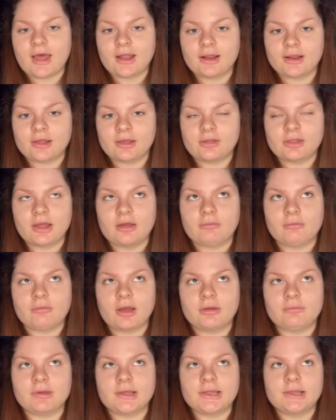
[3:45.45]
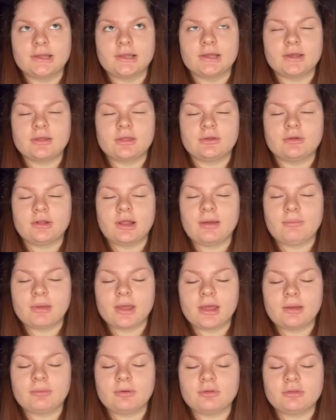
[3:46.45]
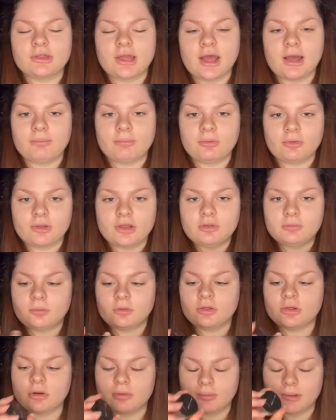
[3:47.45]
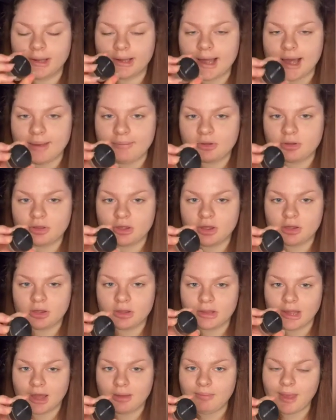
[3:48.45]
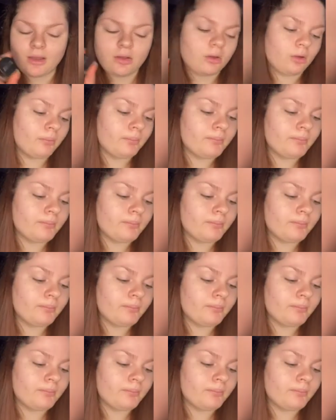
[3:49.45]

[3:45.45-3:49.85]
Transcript: I used that quite recently because I do like my eyebrows dark, but this one's going to be light because it's a day makeup.